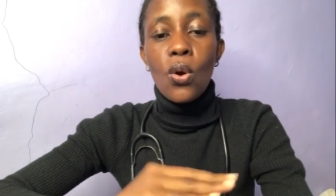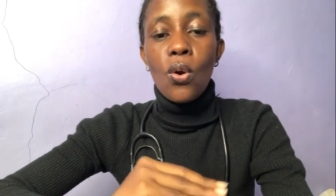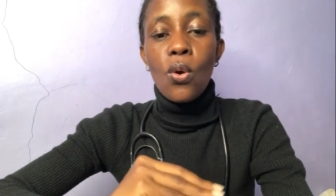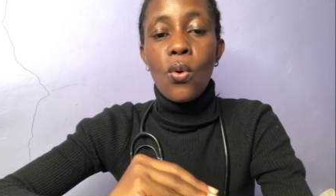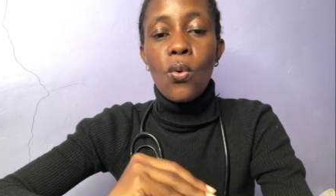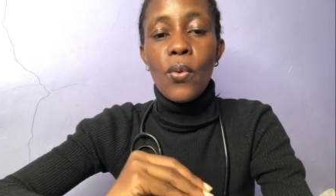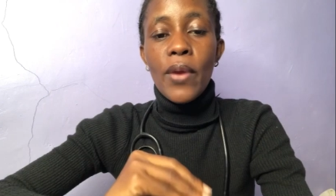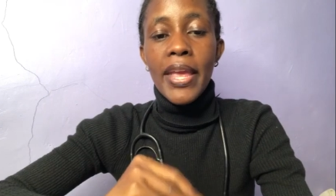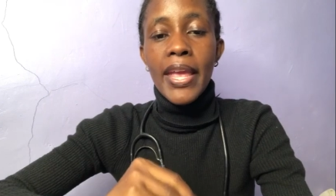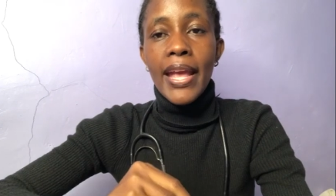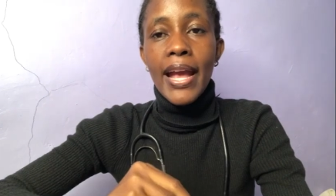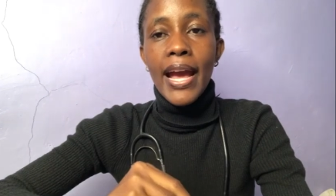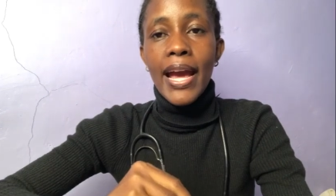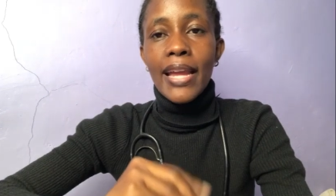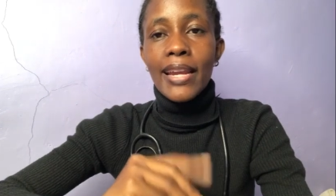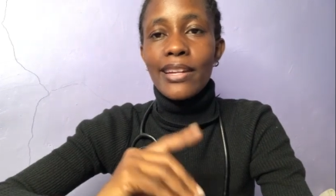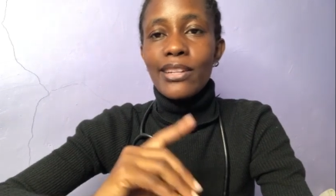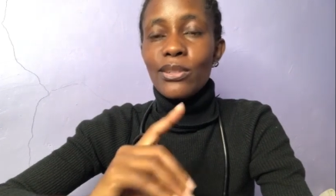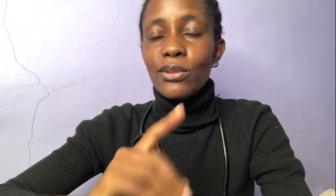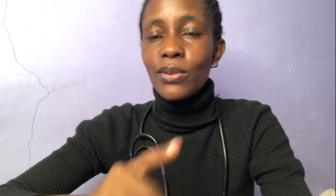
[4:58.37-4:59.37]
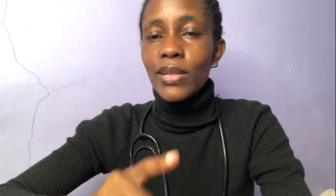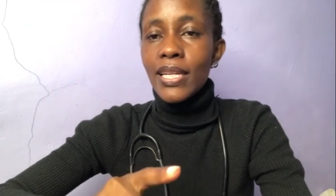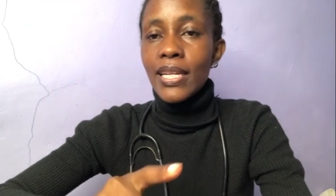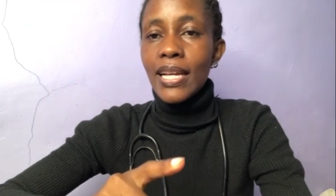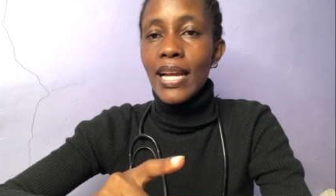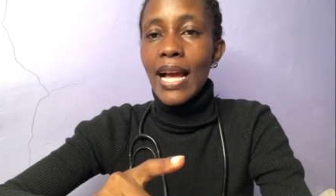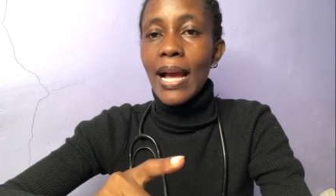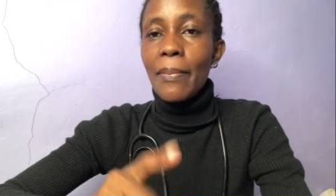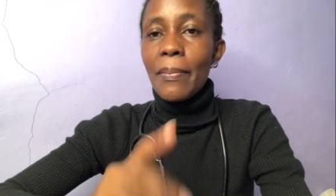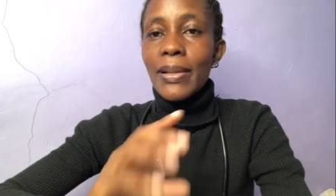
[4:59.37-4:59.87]
we are
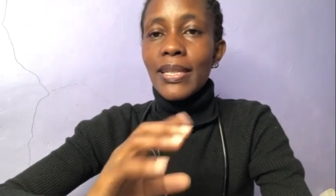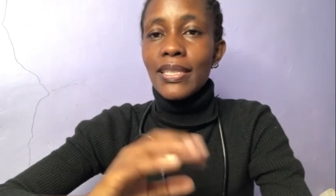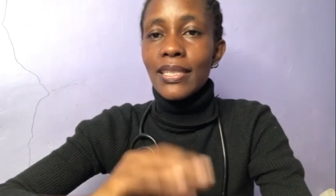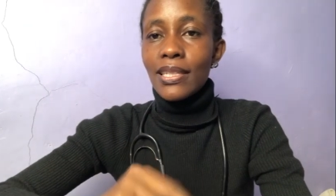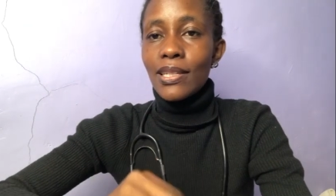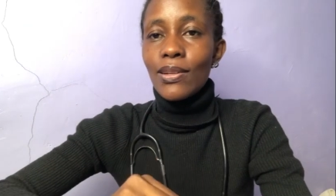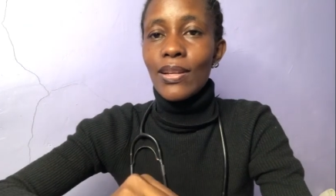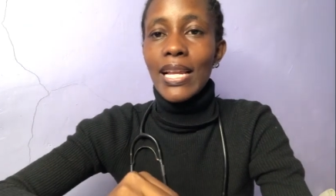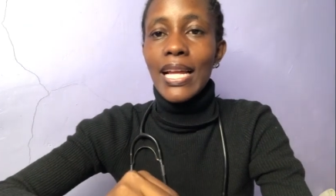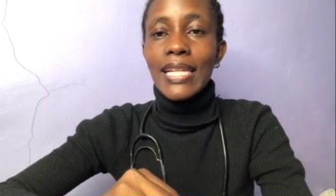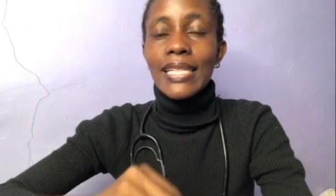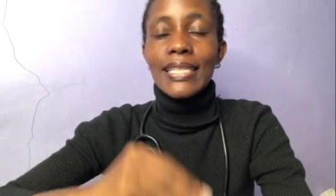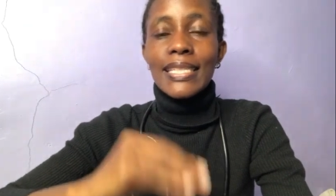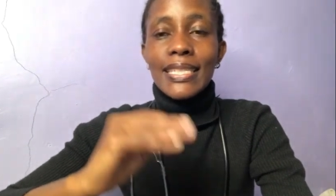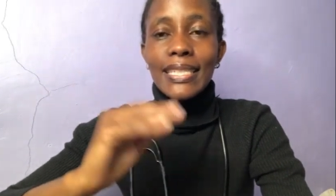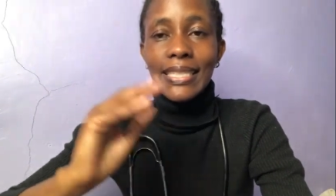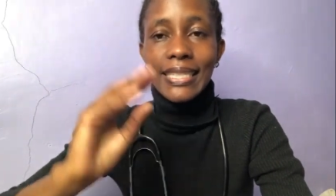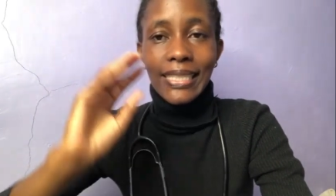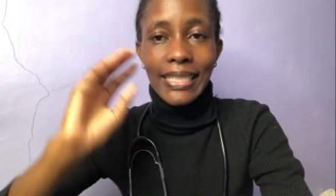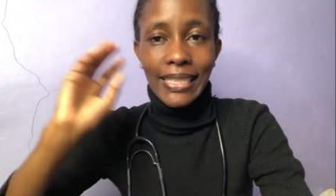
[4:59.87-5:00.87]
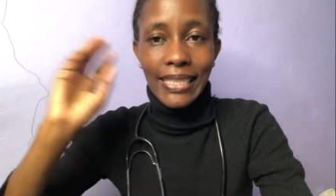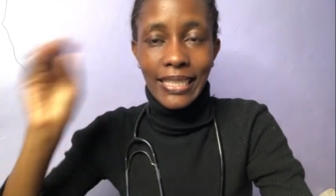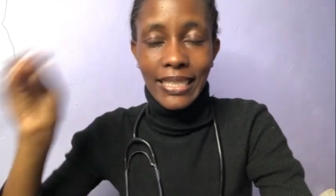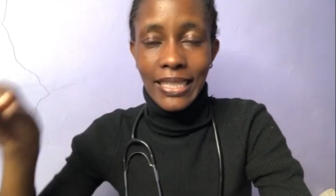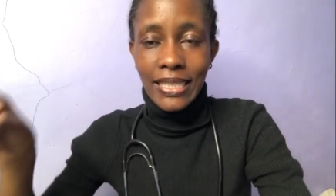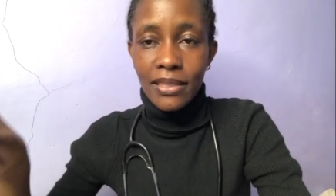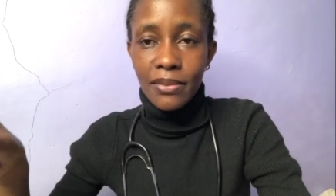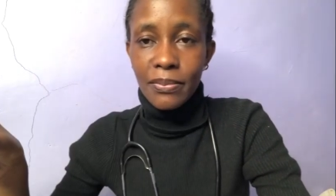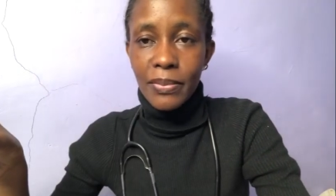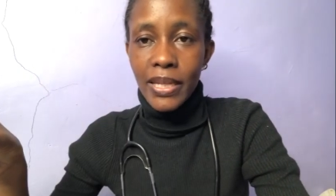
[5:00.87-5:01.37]
doing a particular
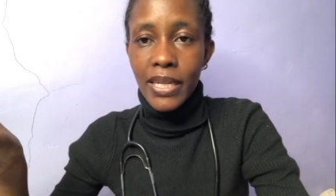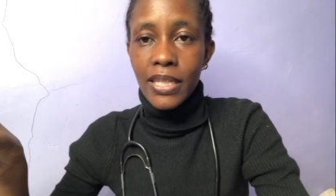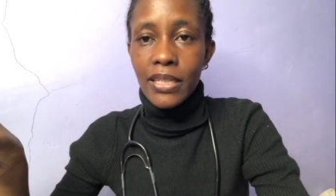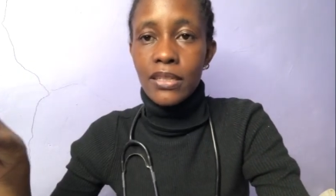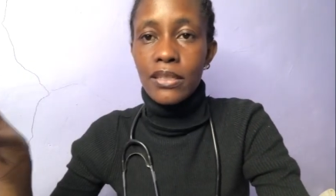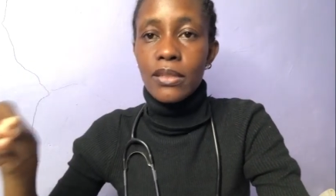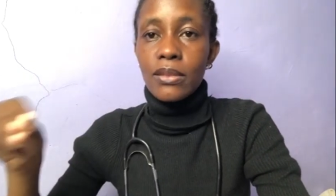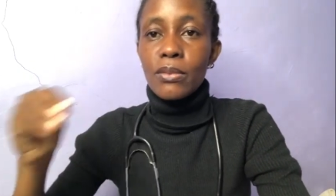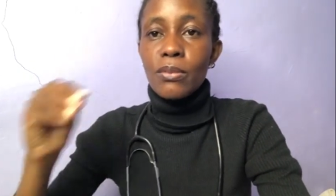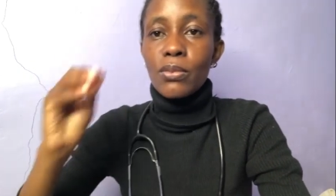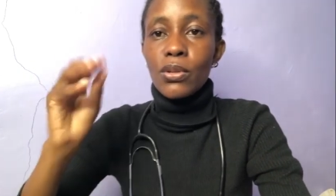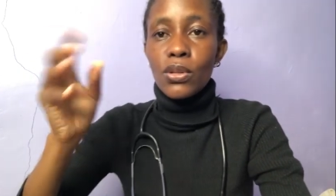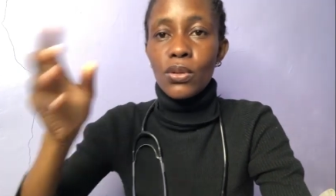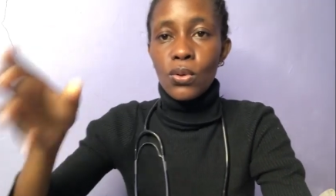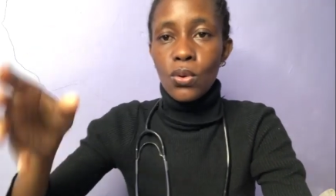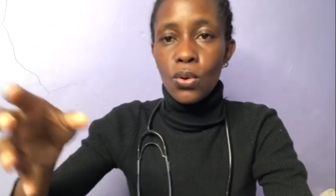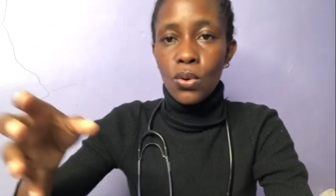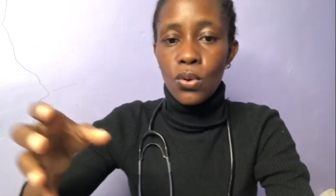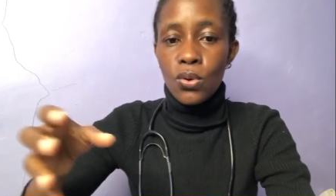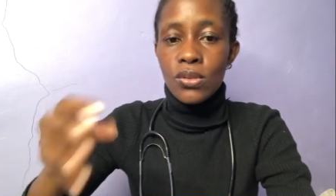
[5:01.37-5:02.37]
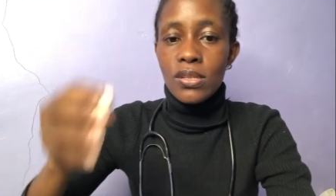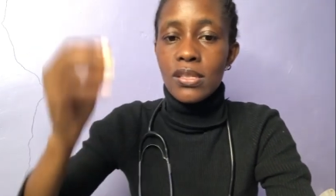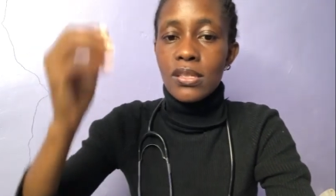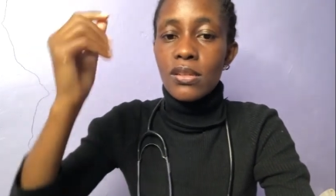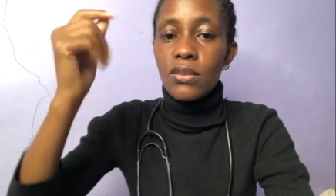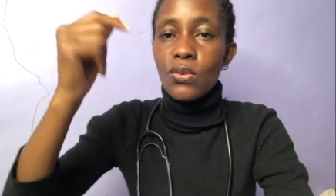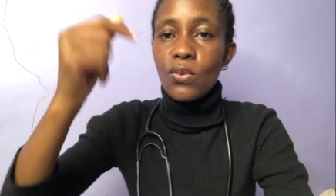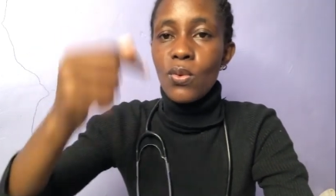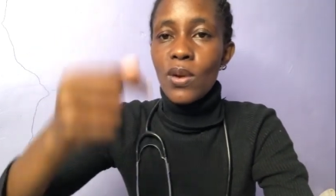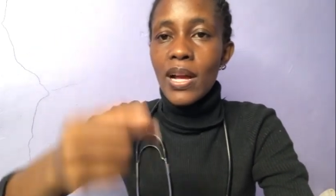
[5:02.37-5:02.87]
treatment because
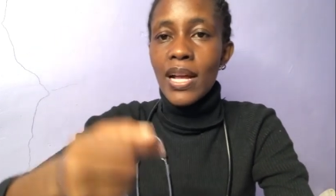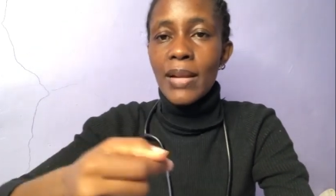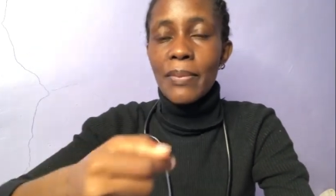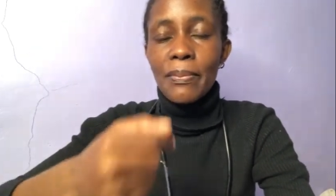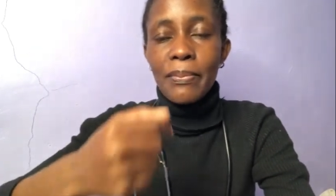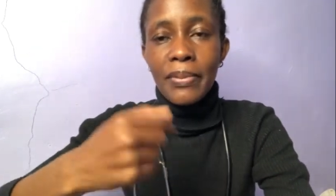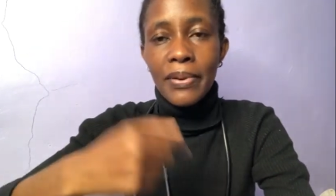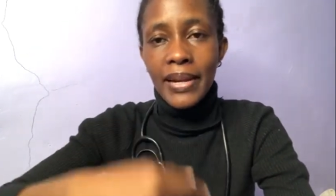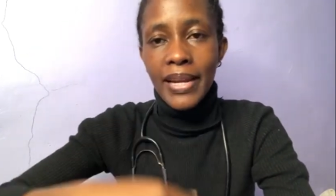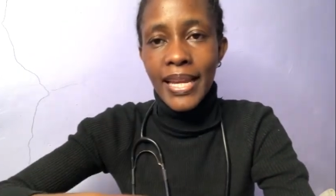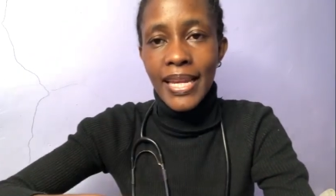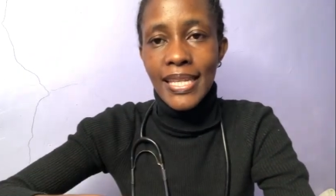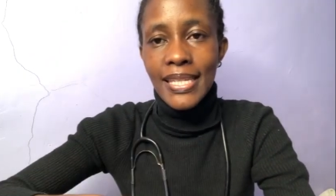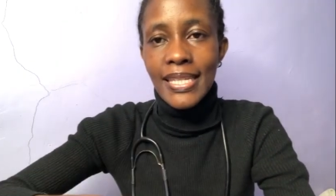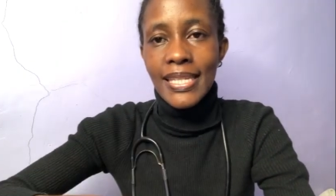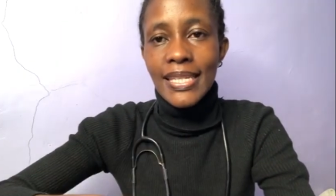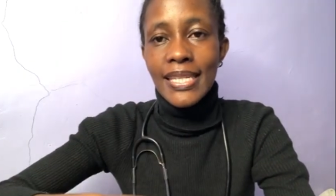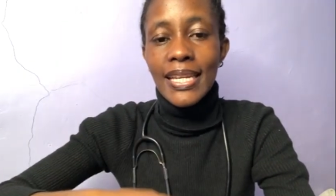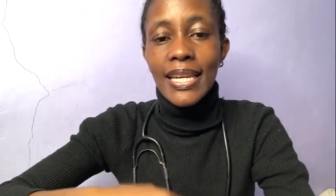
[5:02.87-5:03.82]
your breast,